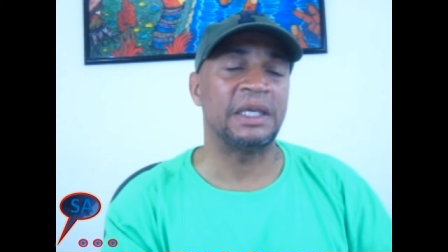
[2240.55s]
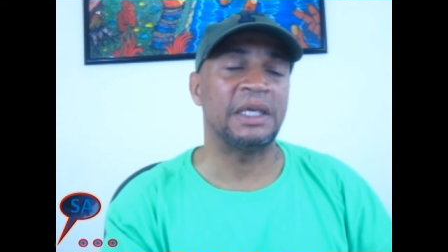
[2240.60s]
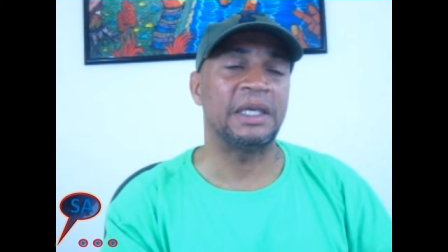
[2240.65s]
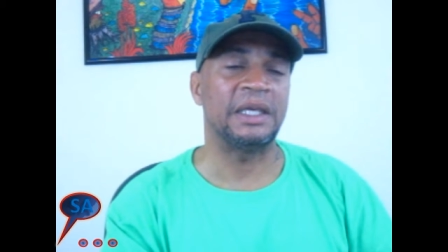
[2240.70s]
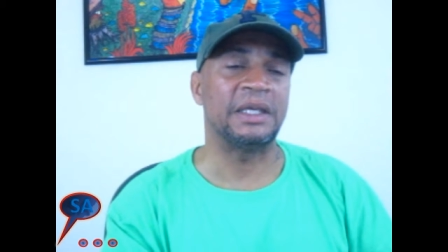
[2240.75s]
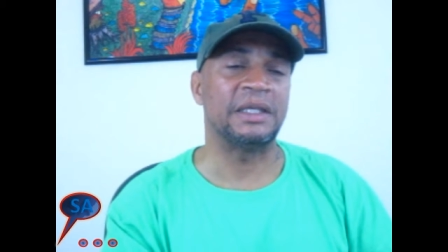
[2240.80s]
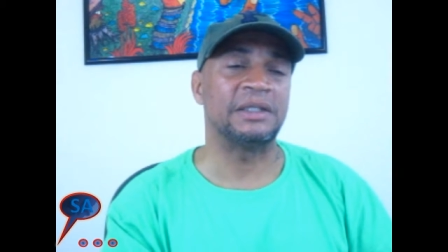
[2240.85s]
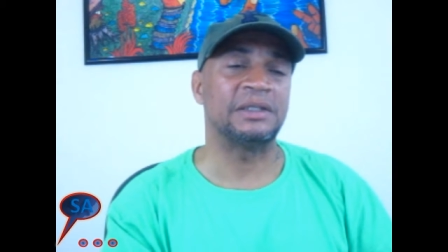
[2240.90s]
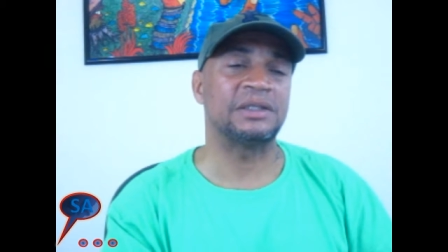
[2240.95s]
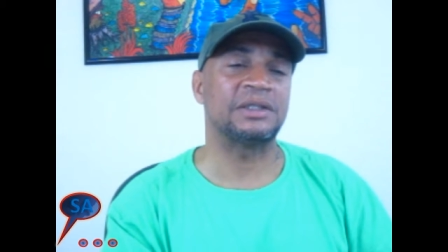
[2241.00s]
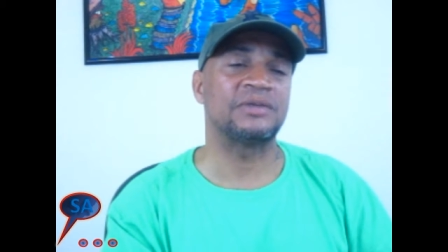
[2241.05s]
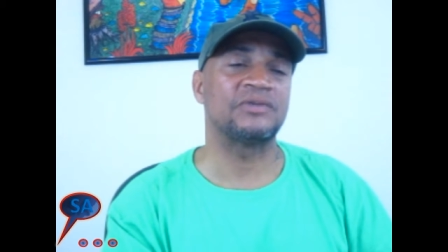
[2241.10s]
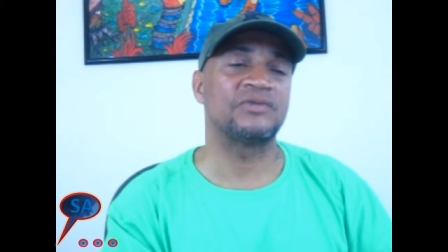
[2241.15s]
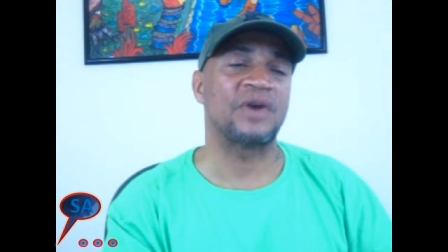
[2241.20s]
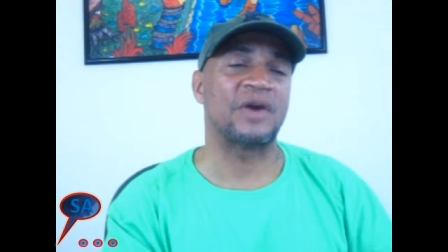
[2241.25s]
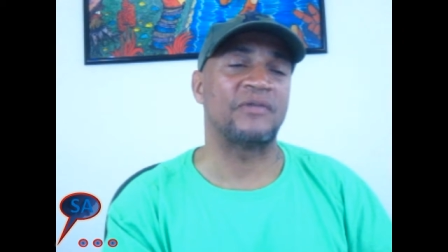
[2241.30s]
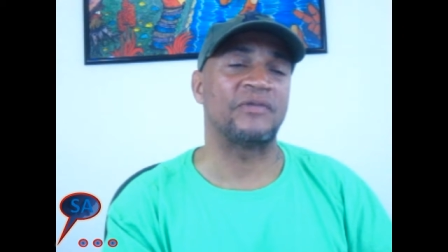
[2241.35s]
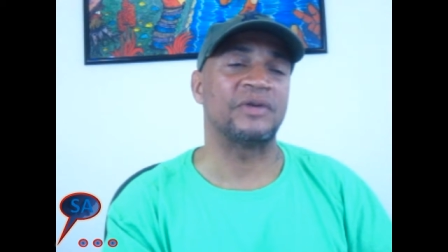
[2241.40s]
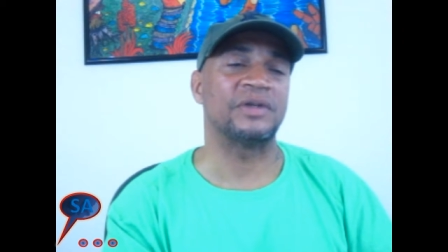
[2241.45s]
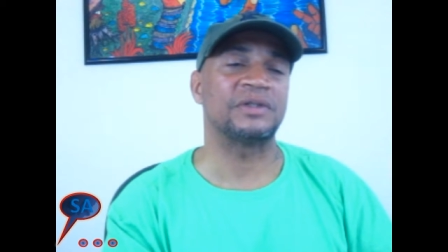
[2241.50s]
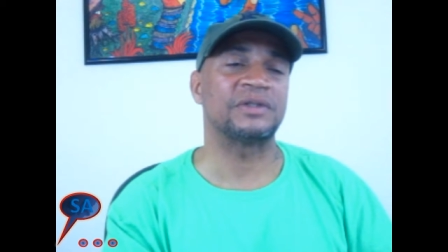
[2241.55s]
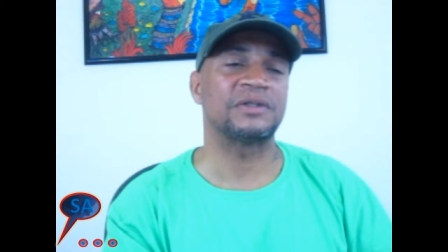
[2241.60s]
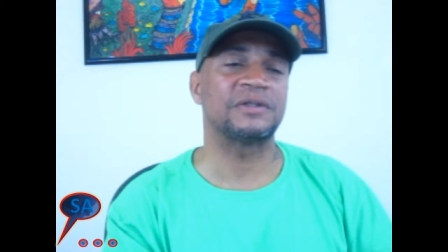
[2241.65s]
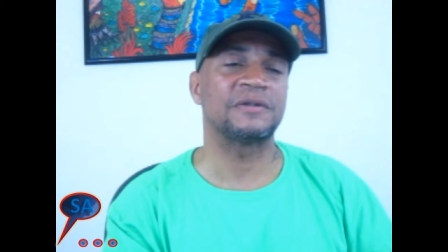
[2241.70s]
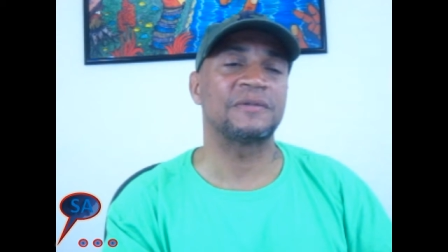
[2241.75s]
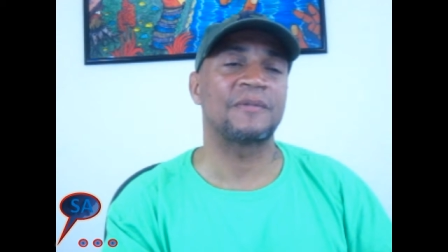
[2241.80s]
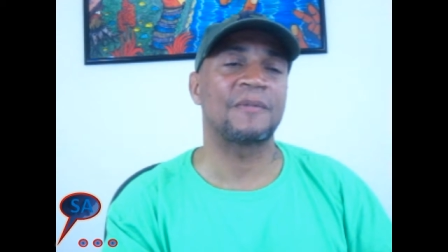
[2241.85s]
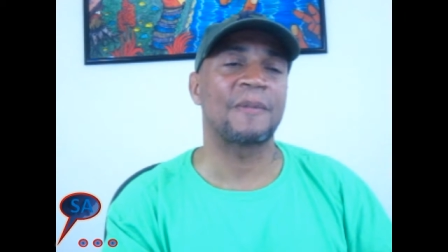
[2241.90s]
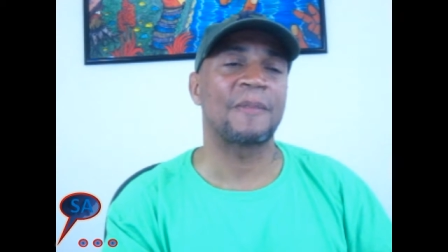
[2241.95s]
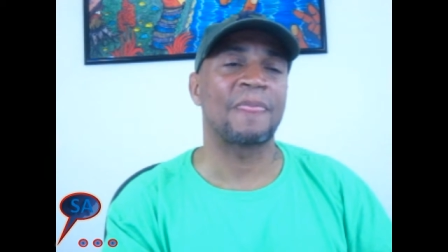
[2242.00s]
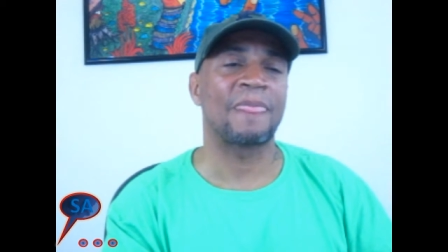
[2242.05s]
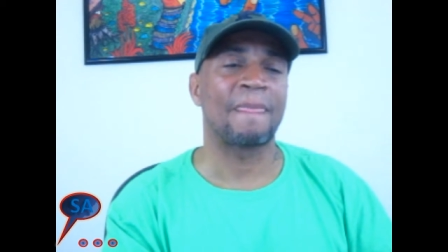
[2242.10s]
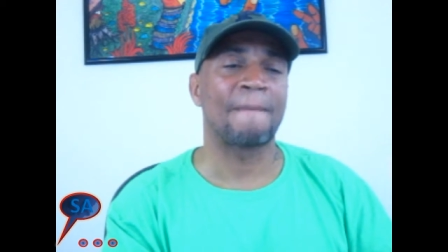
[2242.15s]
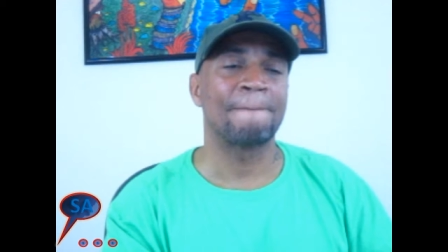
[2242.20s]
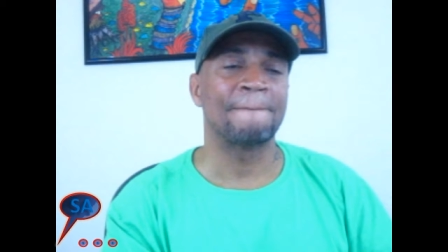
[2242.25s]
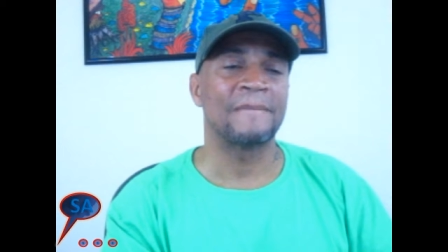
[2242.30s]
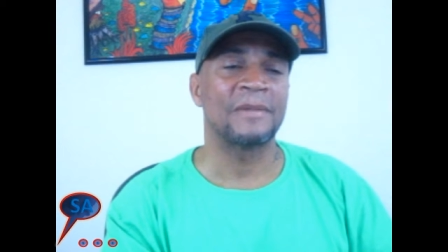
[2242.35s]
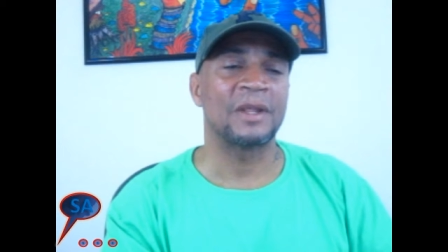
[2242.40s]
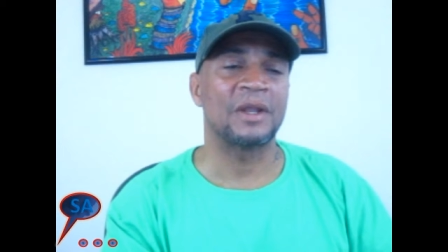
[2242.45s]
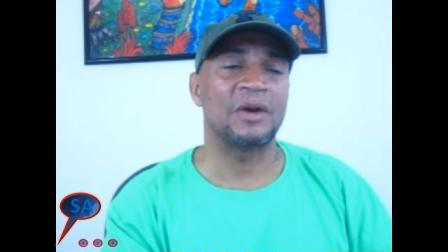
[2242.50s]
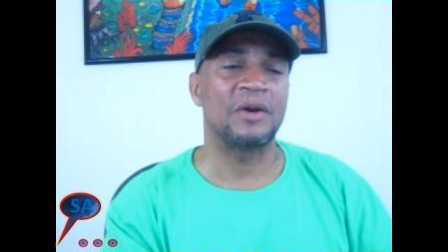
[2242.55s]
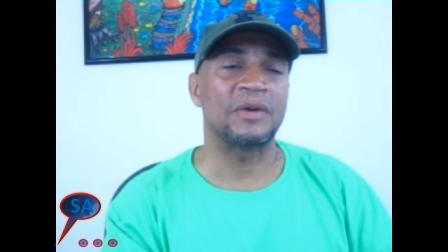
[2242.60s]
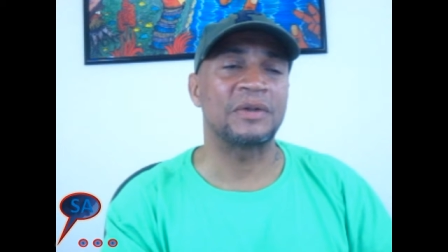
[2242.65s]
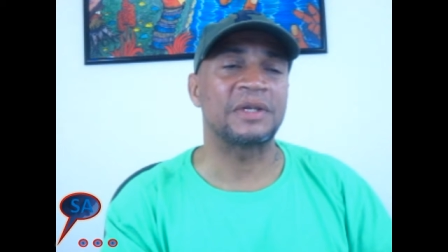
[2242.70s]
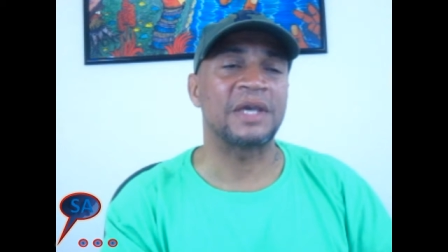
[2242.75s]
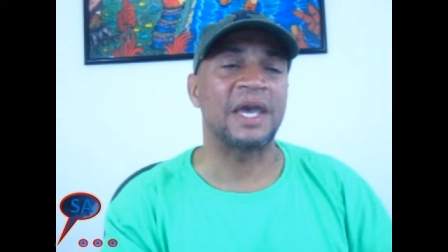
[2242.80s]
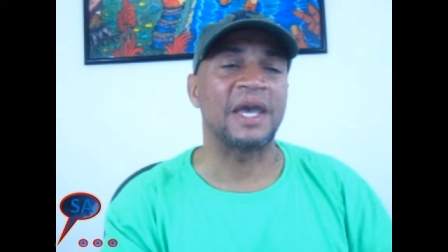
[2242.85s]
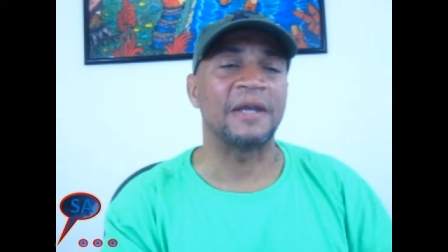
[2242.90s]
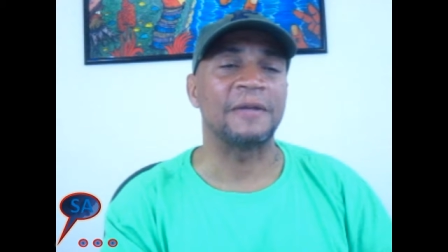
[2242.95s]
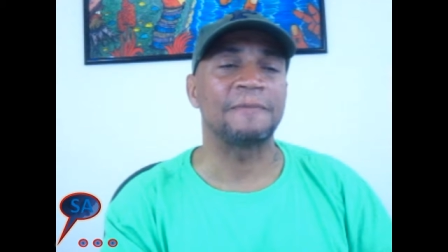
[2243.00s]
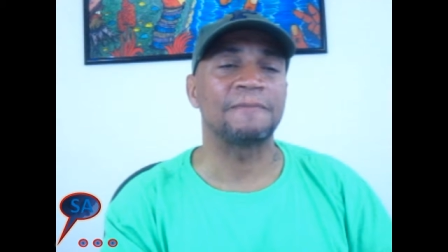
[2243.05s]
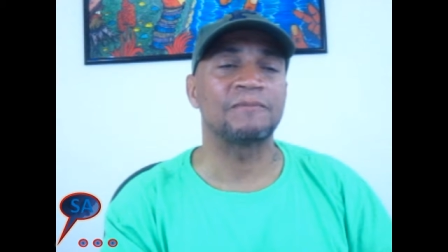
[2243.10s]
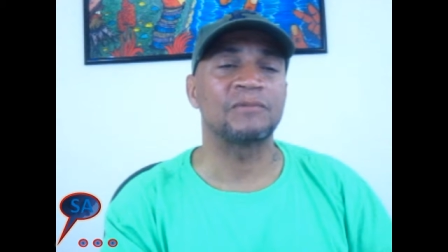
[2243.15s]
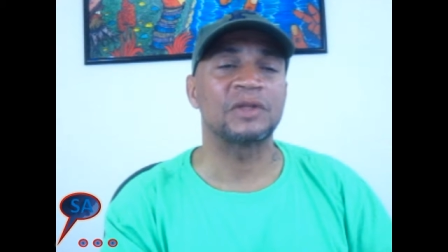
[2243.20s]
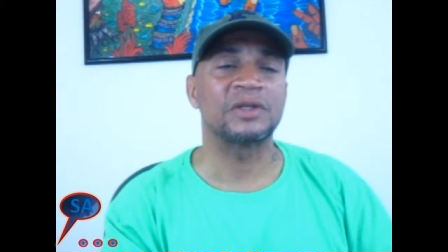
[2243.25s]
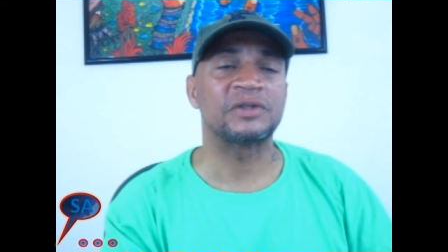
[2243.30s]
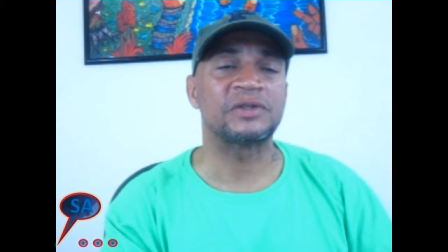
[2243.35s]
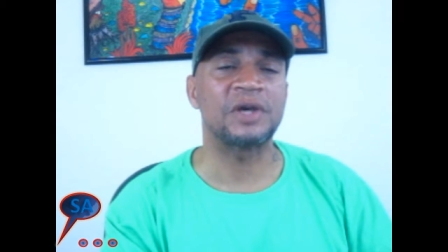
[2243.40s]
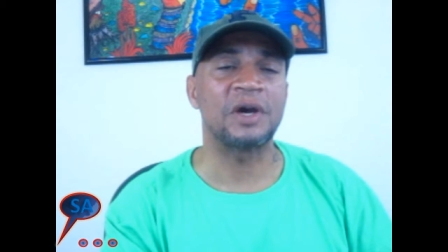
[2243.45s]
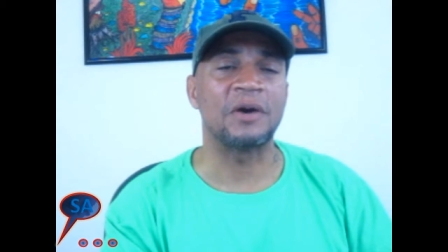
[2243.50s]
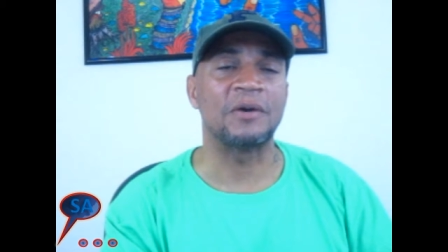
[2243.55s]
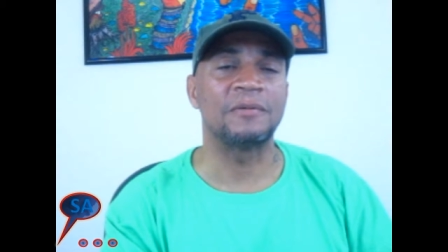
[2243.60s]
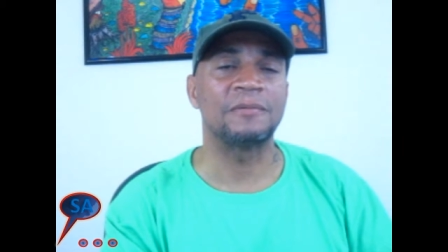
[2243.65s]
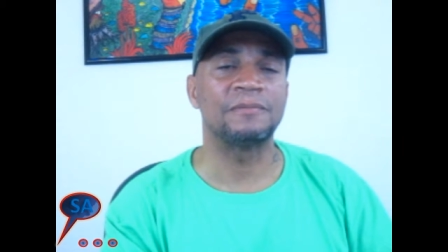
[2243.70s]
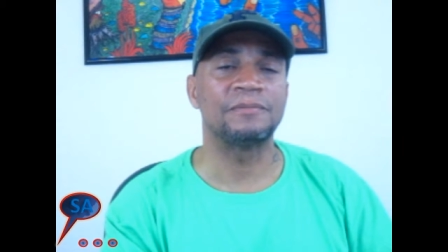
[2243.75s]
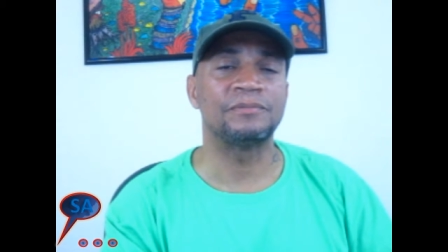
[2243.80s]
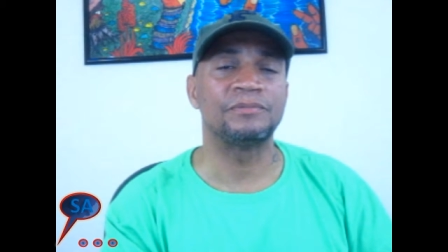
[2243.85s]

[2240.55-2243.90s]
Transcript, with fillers: is referenced. Okay, so